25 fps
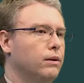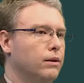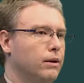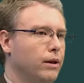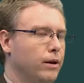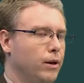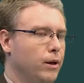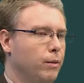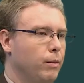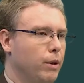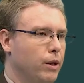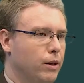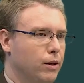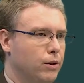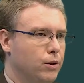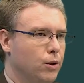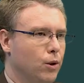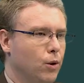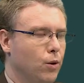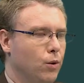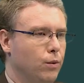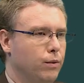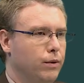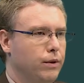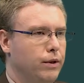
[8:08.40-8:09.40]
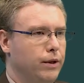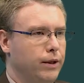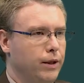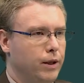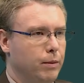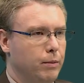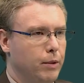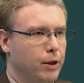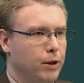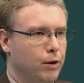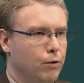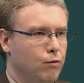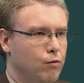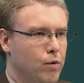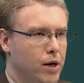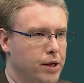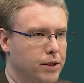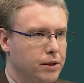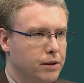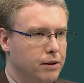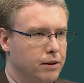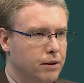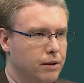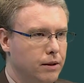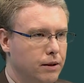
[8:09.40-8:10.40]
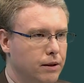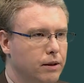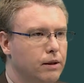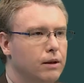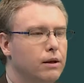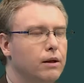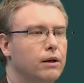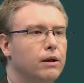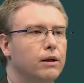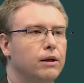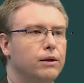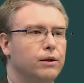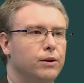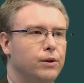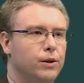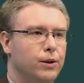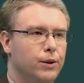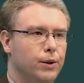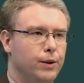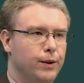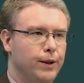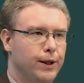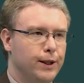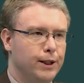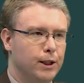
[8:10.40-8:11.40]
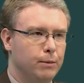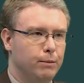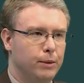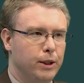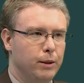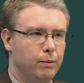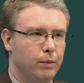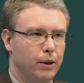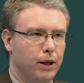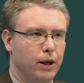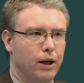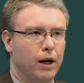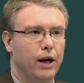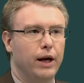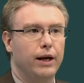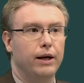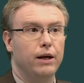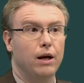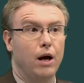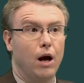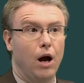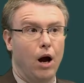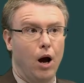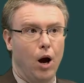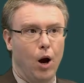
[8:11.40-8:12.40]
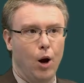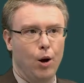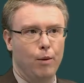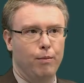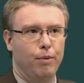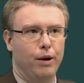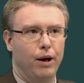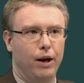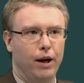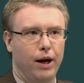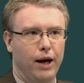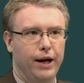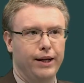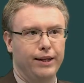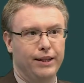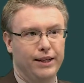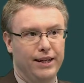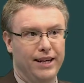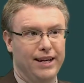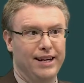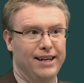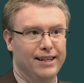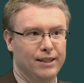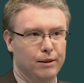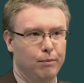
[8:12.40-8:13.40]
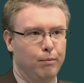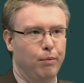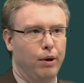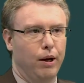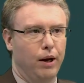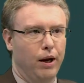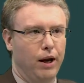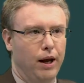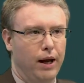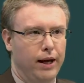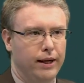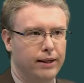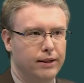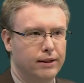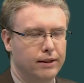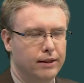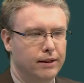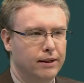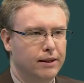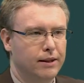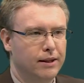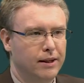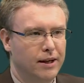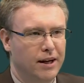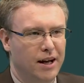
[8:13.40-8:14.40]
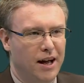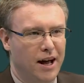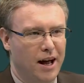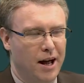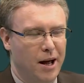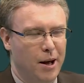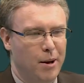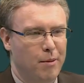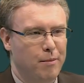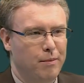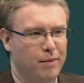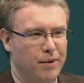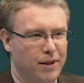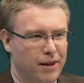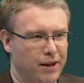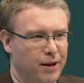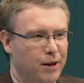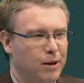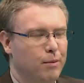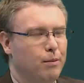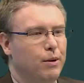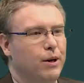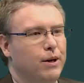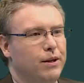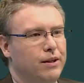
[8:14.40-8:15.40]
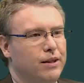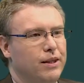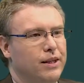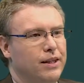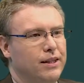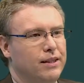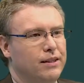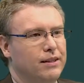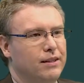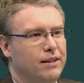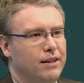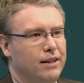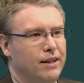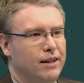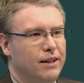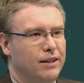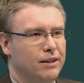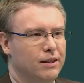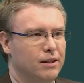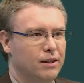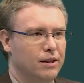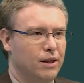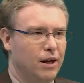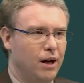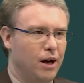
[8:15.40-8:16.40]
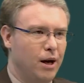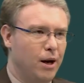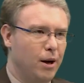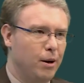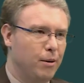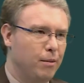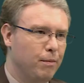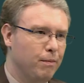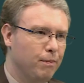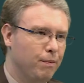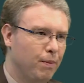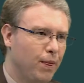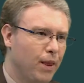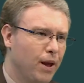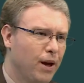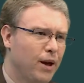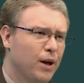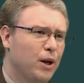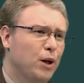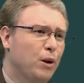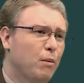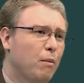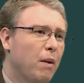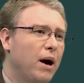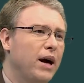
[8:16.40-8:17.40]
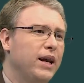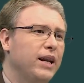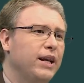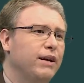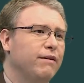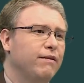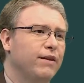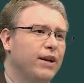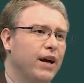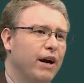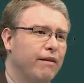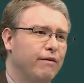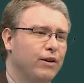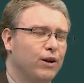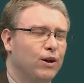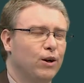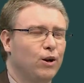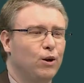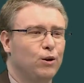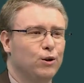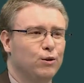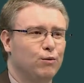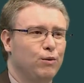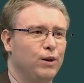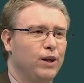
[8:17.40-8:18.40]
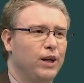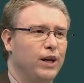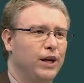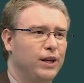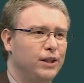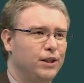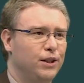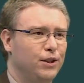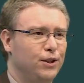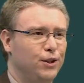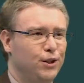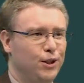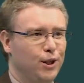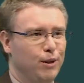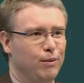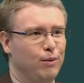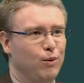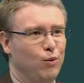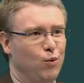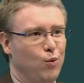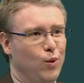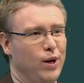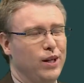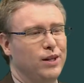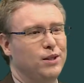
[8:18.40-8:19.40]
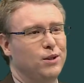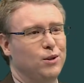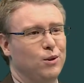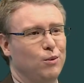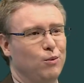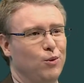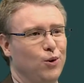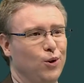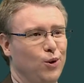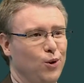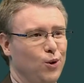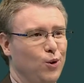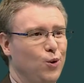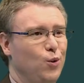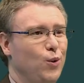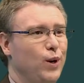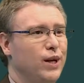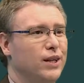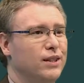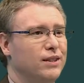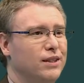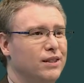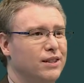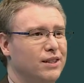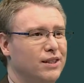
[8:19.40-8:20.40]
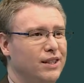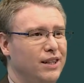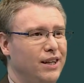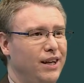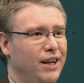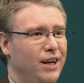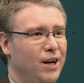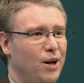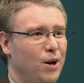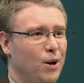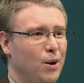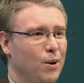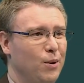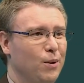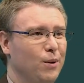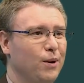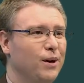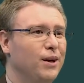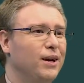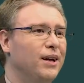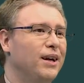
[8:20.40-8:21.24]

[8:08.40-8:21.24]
Think about the tone, think about the register. Do you need to be polite? How polite is polite? Um, think about these things. Um, you might even have a close relationship with someone who is the CEO.